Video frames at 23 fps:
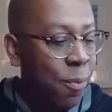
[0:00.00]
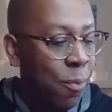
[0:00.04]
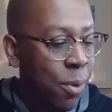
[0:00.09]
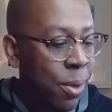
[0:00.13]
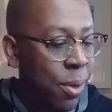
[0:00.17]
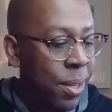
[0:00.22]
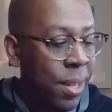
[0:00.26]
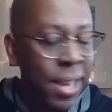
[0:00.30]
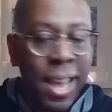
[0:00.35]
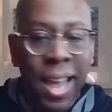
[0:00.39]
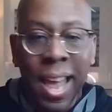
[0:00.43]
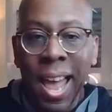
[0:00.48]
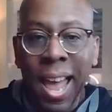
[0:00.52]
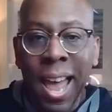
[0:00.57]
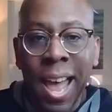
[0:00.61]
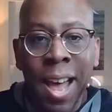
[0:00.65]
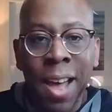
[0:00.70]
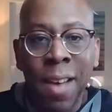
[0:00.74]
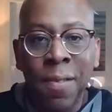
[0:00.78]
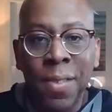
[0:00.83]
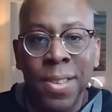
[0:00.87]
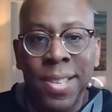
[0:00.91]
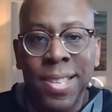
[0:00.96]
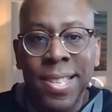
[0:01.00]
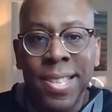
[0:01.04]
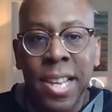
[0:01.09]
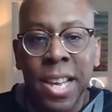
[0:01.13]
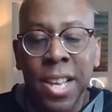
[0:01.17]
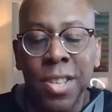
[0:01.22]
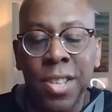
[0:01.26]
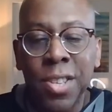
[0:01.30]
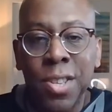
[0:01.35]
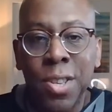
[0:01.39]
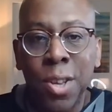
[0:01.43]
really have a
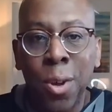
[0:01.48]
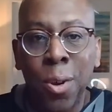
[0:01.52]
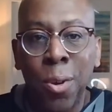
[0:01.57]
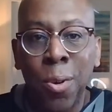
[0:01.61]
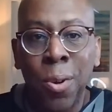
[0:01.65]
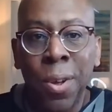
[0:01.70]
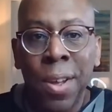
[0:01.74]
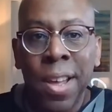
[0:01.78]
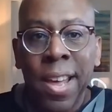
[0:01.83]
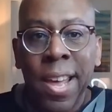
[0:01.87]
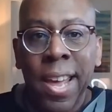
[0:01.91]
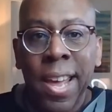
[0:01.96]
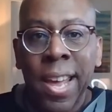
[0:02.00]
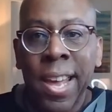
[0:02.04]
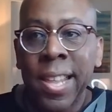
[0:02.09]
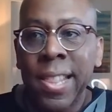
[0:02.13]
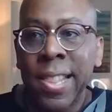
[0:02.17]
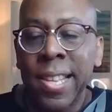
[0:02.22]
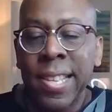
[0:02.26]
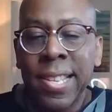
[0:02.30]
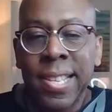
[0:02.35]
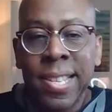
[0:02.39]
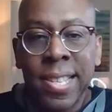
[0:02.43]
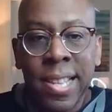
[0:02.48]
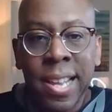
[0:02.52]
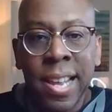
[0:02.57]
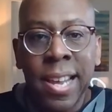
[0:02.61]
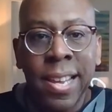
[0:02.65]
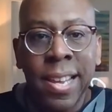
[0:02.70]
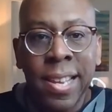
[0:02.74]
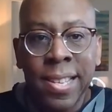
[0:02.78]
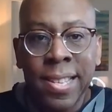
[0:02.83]
say so in this thing.